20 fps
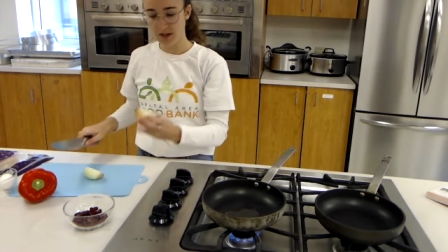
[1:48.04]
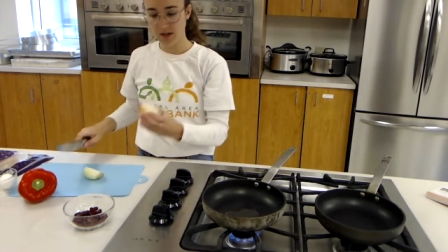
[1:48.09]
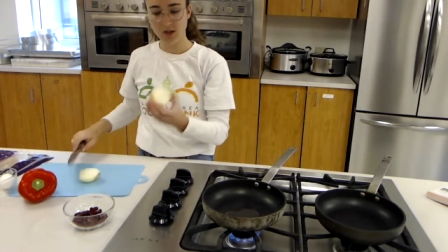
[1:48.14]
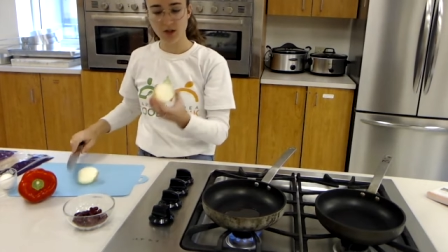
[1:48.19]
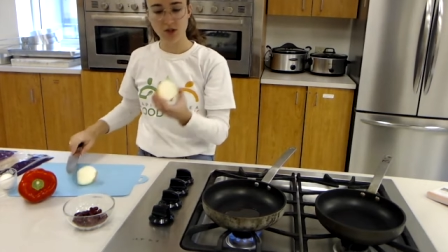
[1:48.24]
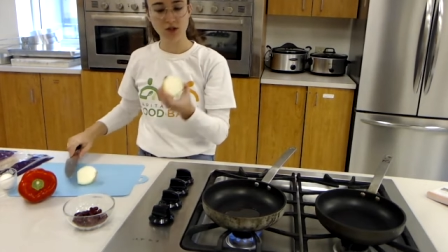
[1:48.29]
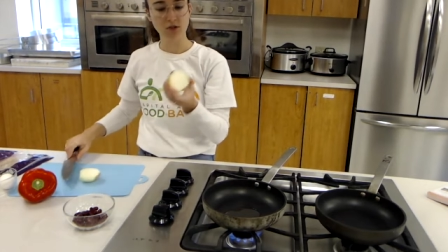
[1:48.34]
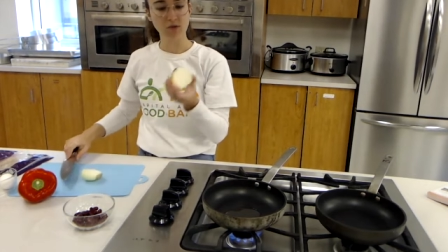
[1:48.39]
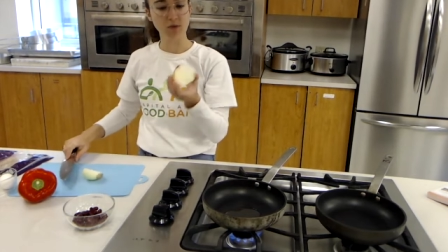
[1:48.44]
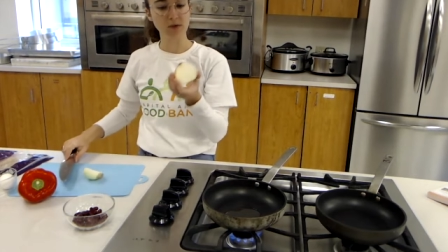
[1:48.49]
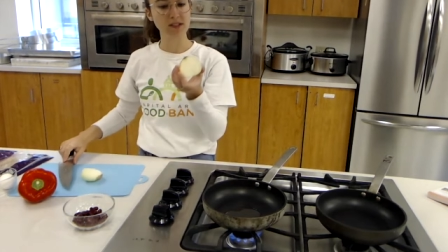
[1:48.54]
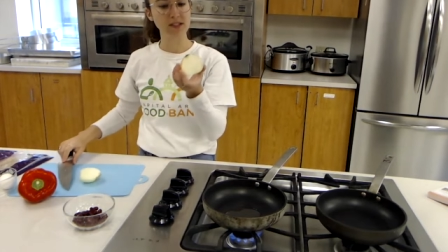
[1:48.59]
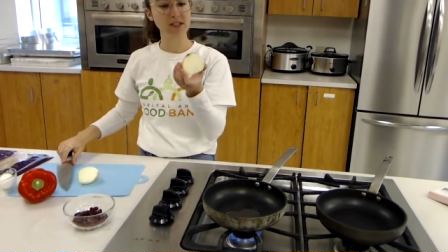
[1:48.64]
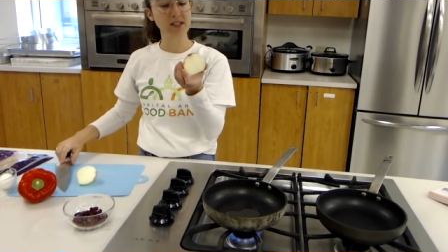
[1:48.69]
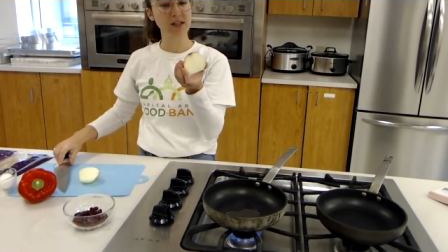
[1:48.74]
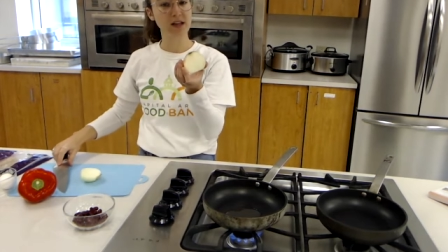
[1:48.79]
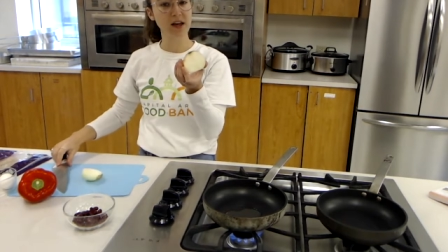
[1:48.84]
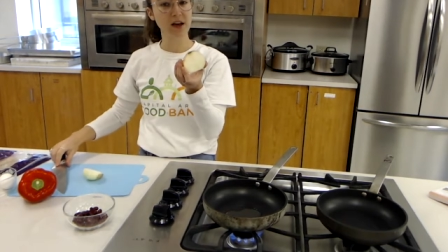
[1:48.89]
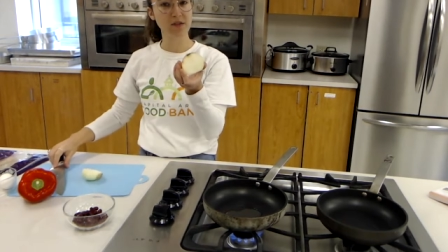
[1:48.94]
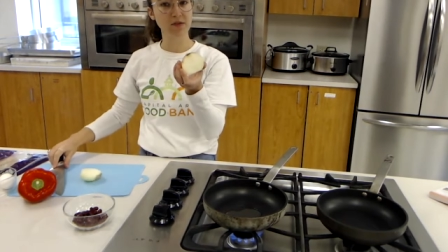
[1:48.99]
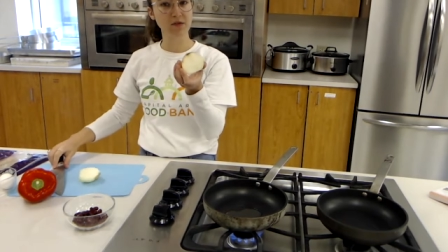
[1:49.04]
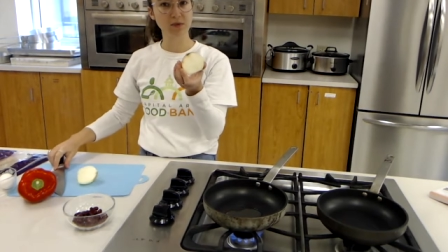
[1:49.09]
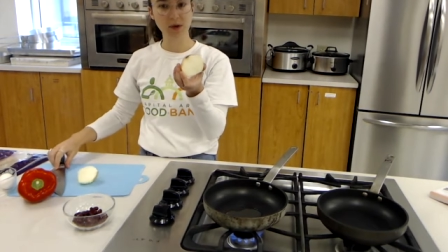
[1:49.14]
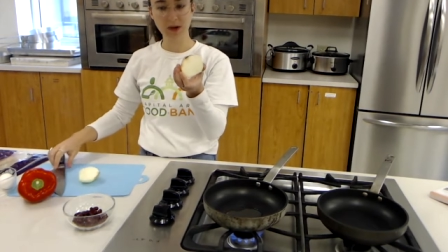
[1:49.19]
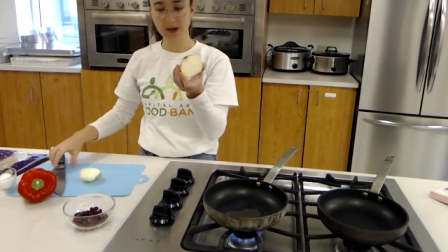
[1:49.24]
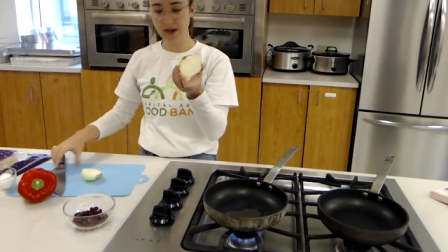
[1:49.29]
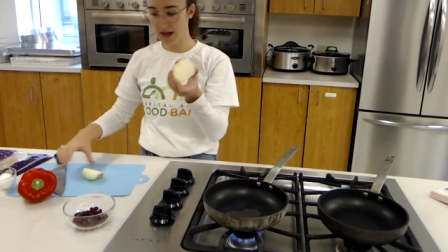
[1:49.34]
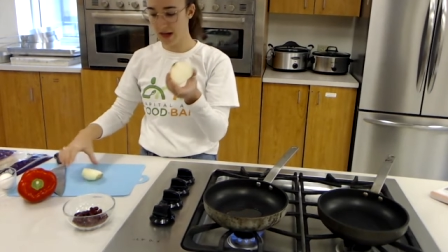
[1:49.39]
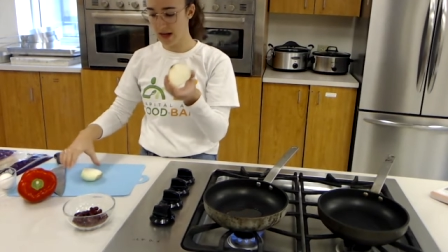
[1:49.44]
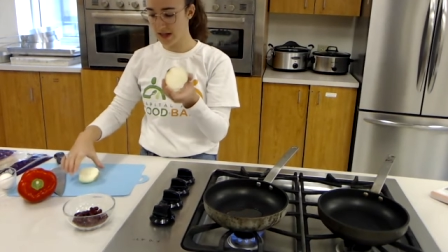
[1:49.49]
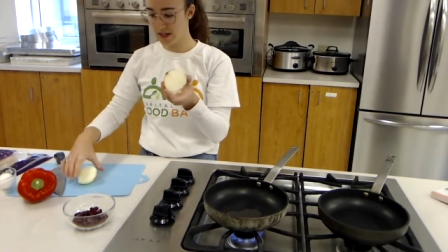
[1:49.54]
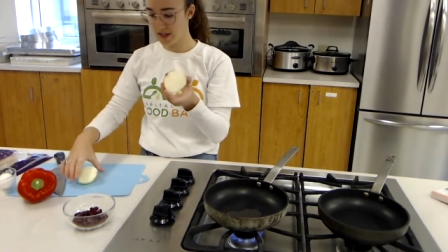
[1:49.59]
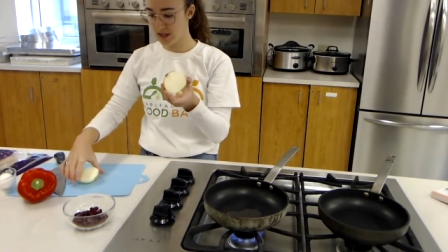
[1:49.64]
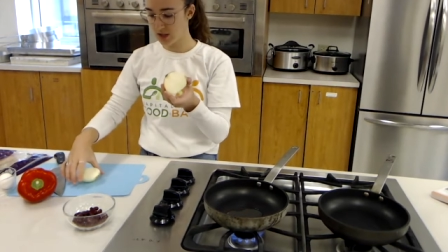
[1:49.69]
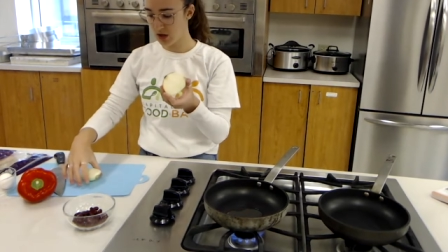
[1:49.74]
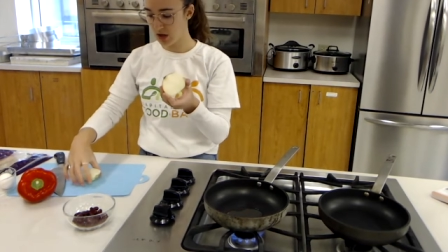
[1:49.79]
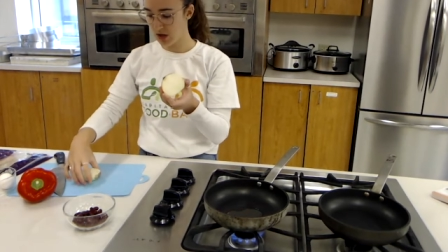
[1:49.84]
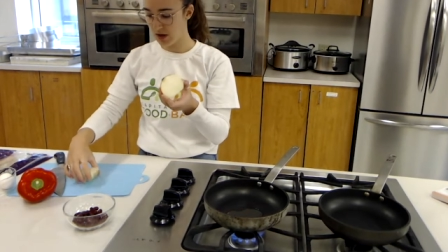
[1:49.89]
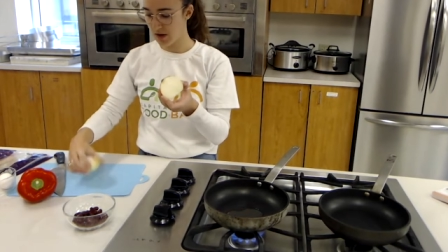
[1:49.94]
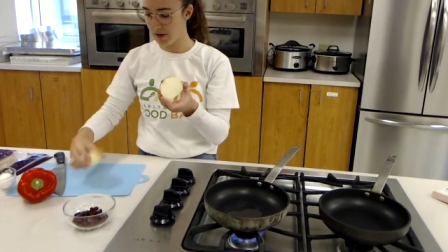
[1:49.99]
So we still have 1 end
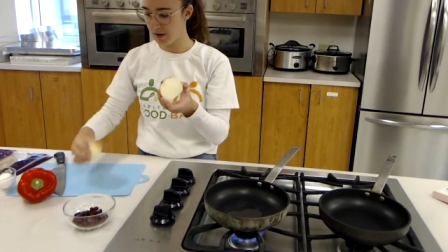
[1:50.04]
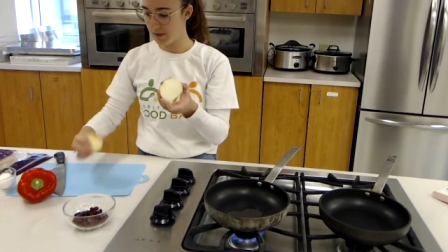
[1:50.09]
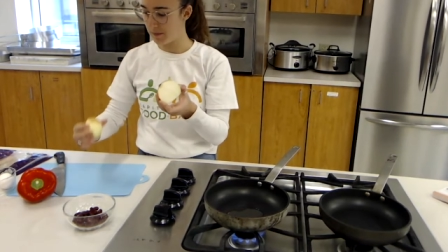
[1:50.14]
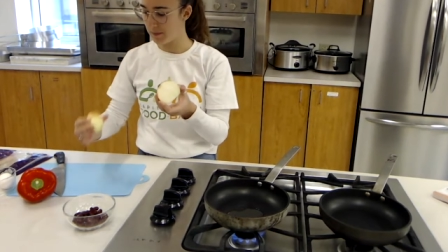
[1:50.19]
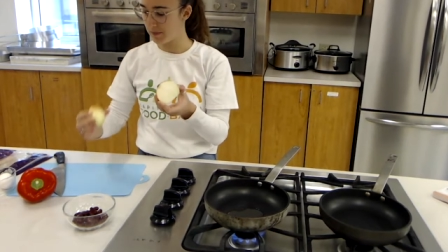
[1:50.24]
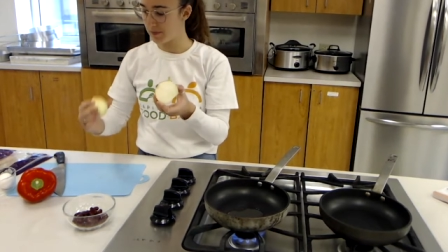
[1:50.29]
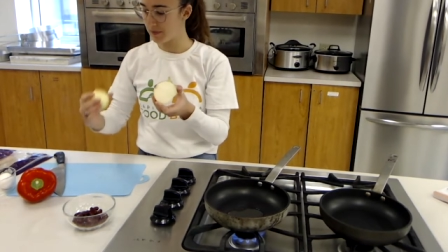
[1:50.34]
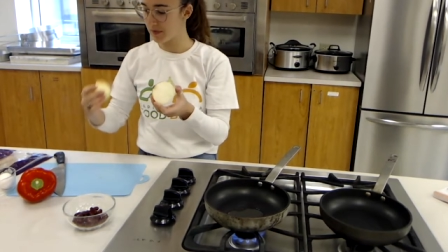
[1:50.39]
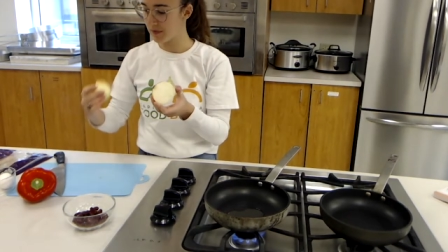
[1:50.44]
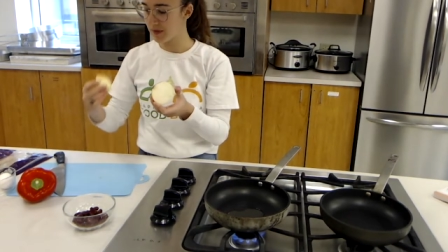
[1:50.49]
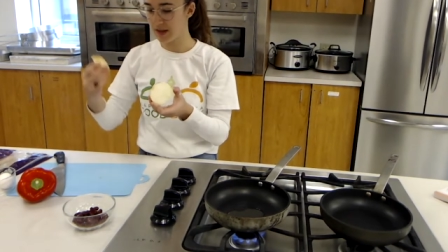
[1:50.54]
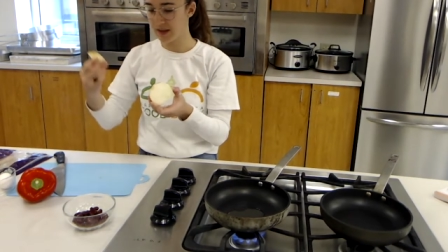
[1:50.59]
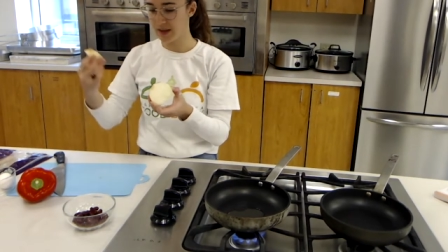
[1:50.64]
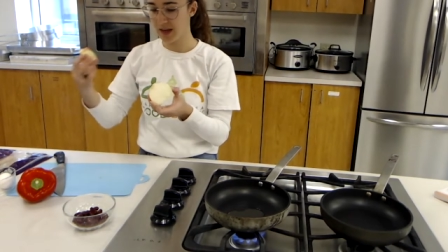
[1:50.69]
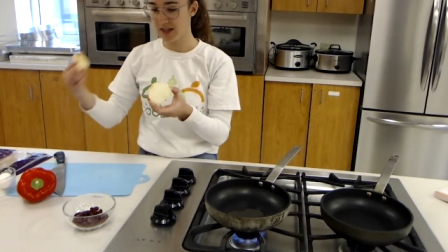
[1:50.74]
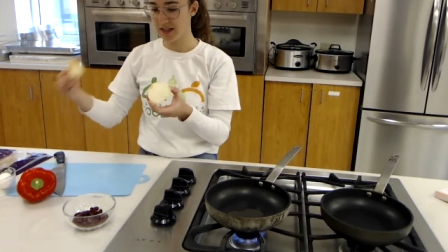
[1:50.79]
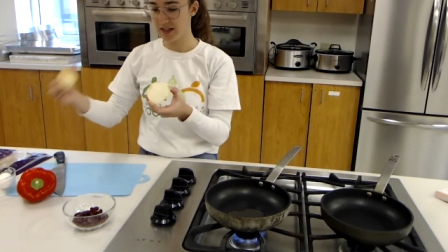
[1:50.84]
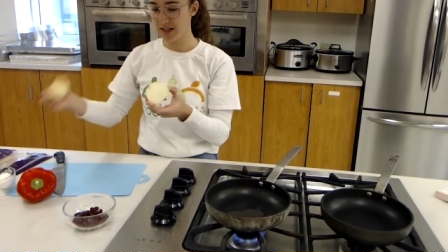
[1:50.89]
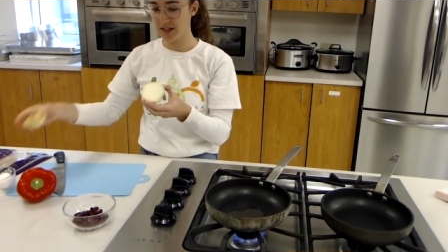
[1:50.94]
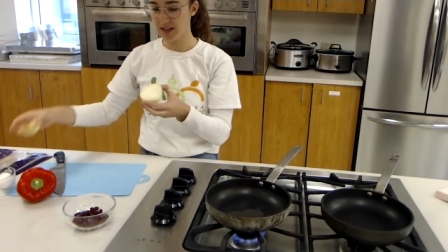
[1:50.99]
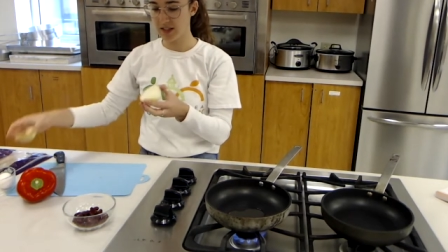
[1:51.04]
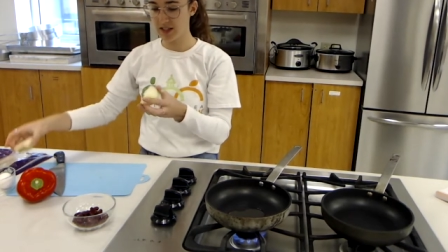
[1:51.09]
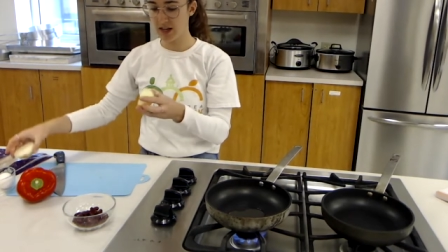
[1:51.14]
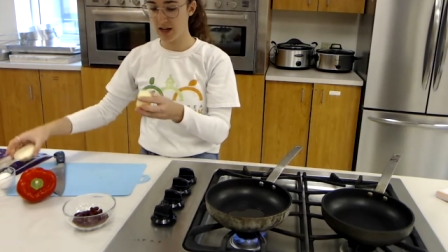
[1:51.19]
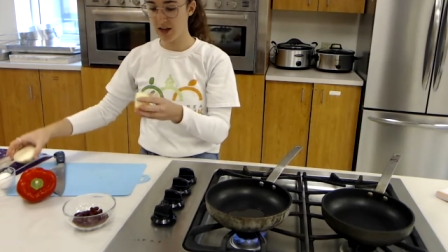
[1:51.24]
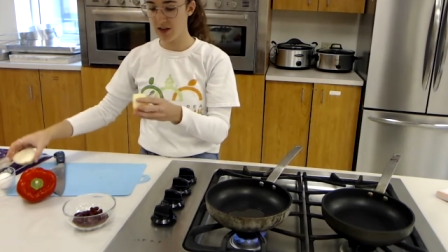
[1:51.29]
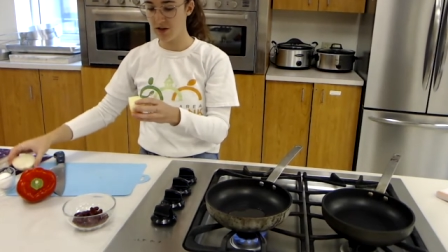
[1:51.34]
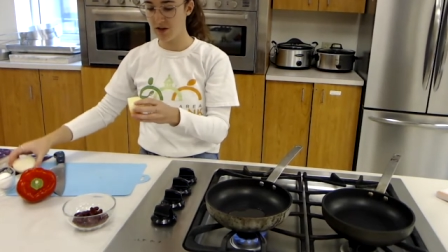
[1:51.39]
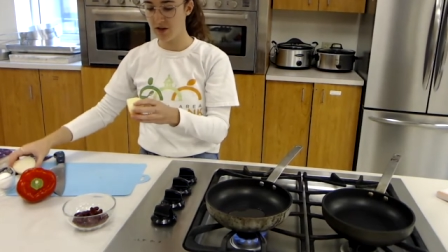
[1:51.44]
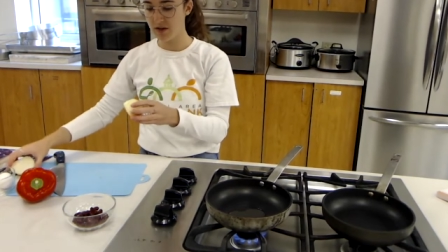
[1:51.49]
that's together,